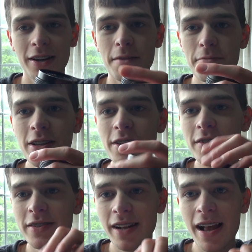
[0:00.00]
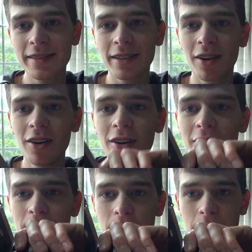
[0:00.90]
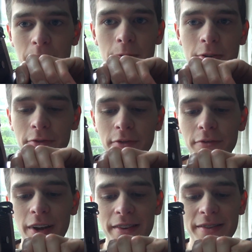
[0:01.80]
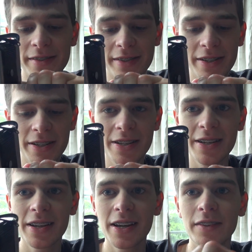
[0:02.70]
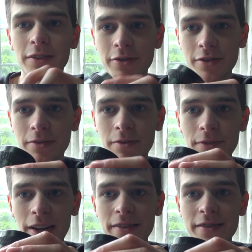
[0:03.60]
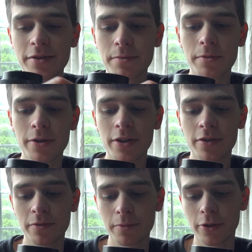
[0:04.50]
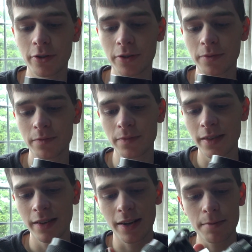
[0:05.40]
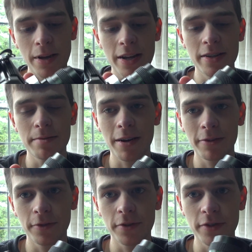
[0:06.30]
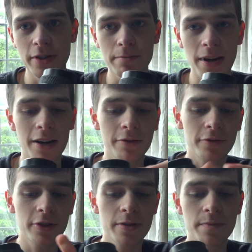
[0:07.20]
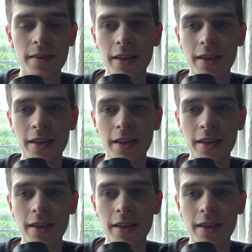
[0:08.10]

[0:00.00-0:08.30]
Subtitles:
I believe it's an SLR. It's probably nothing fancy. If it was fancy, it would be worth more. I paid about £15 for it.